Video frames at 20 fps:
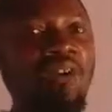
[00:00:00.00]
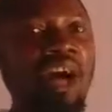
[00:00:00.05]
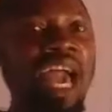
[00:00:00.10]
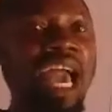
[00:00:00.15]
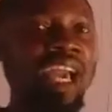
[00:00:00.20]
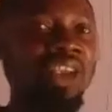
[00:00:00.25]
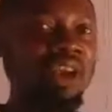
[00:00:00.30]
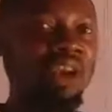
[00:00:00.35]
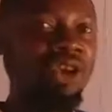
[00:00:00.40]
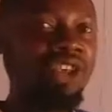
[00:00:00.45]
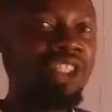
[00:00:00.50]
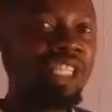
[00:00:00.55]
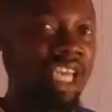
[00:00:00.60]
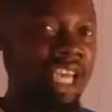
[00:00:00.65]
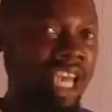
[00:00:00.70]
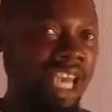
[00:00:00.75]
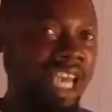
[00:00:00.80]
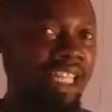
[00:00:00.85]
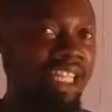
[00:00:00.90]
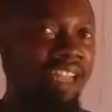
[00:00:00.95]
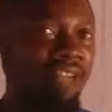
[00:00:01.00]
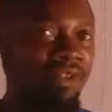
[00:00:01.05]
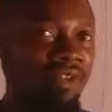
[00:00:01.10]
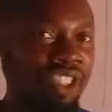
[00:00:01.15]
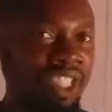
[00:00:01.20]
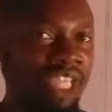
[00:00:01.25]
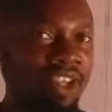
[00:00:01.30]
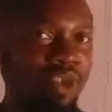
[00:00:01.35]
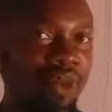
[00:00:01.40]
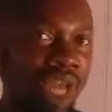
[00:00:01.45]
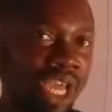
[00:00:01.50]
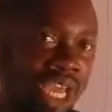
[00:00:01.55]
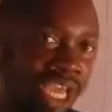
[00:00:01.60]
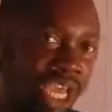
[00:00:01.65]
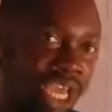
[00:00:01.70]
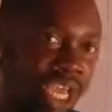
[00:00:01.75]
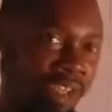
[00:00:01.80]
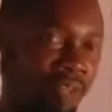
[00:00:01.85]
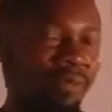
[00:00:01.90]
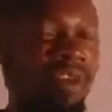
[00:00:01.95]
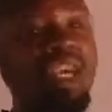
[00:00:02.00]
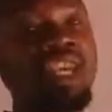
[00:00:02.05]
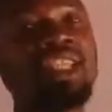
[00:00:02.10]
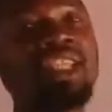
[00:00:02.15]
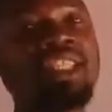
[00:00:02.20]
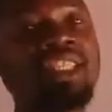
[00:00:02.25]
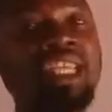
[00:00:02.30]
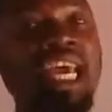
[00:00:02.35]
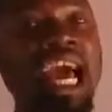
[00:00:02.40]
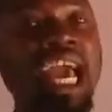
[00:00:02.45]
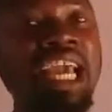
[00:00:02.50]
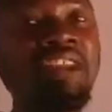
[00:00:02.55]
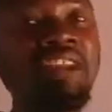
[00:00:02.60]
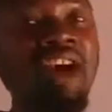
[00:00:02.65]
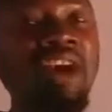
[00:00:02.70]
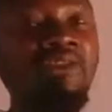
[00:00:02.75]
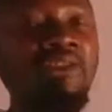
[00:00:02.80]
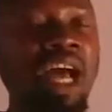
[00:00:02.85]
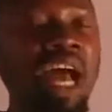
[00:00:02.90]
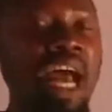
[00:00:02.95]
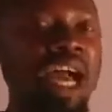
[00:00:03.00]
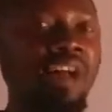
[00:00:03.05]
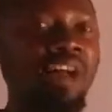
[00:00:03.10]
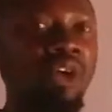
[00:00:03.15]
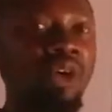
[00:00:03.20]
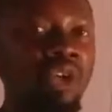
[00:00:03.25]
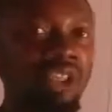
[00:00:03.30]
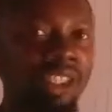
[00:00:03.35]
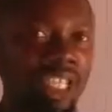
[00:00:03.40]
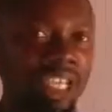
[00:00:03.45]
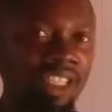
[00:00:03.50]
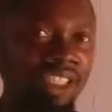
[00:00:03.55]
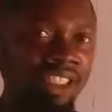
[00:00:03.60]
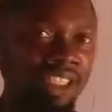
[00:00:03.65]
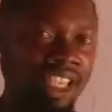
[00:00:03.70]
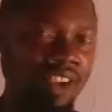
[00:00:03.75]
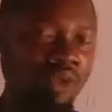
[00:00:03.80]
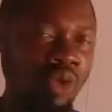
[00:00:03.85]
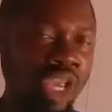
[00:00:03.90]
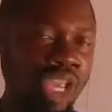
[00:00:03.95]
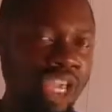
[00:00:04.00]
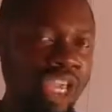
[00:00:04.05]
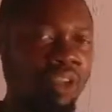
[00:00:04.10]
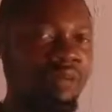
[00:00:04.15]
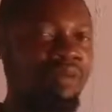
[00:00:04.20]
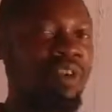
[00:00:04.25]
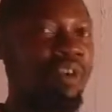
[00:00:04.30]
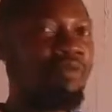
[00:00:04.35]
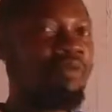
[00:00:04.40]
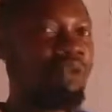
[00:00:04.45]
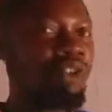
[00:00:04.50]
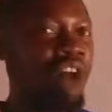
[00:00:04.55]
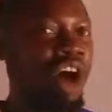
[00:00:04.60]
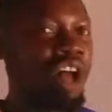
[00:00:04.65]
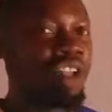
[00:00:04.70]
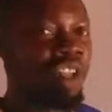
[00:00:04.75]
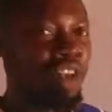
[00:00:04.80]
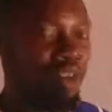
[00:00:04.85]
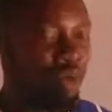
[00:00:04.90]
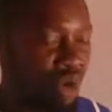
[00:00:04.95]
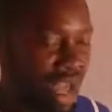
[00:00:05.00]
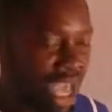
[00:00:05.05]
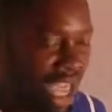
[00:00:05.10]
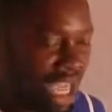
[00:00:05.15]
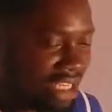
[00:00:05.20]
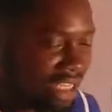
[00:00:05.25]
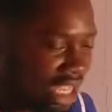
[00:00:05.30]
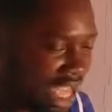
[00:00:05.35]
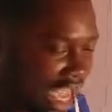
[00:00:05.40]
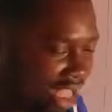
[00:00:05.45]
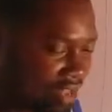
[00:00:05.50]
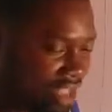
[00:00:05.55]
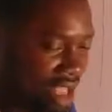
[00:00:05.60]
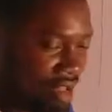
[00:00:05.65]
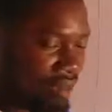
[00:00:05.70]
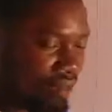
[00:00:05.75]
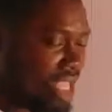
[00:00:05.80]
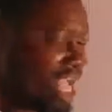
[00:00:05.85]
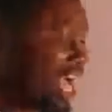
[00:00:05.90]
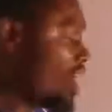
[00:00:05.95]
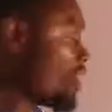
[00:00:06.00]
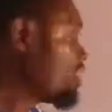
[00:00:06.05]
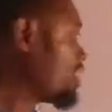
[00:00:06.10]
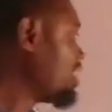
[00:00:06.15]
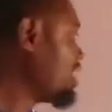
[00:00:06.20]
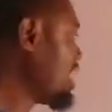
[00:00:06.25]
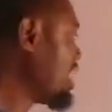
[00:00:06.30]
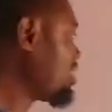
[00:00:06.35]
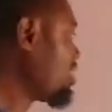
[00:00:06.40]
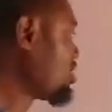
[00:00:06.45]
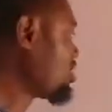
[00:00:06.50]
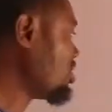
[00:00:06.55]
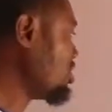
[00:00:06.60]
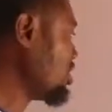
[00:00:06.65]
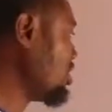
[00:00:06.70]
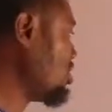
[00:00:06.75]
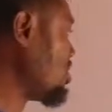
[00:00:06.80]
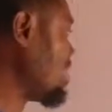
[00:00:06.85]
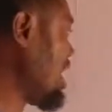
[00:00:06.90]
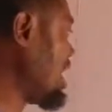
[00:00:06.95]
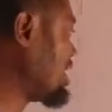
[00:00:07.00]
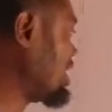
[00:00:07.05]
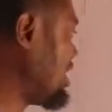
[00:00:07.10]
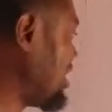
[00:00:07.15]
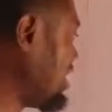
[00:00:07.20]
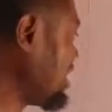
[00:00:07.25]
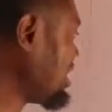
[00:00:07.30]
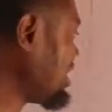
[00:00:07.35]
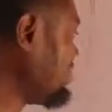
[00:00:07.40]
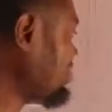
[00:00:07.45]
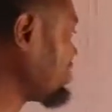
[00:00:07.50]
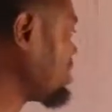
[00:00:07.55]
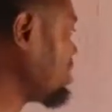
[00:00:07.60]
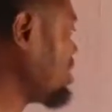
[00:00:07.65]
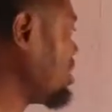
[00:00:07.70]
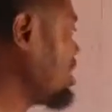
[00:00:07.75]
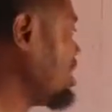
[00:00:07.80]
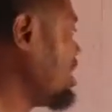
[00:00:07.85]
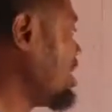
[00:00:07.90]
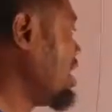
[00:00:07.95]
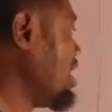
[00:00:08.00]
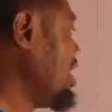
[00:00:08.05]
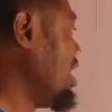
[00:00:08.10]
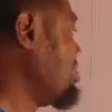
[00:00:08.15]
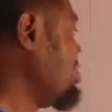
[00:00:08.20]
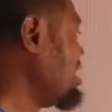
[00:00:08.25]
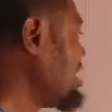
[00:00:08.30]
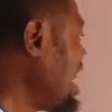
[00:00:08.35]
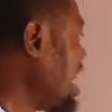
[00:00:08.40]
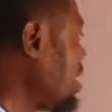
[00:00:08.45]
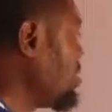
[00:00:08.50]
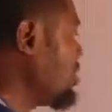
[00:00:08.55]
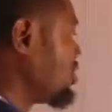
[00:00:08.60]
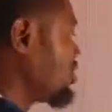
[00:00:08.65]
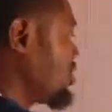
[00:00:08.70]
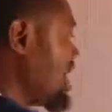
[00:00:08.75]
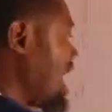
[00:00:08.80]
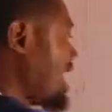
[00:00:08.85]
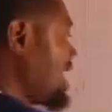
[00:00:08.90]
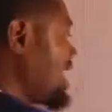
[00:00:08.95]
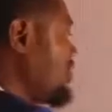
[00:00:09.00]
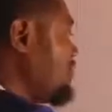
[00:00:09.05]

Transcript: angles in degree. Sine of angles in degree, not radian. Now, let us look at this. It means I'll be checking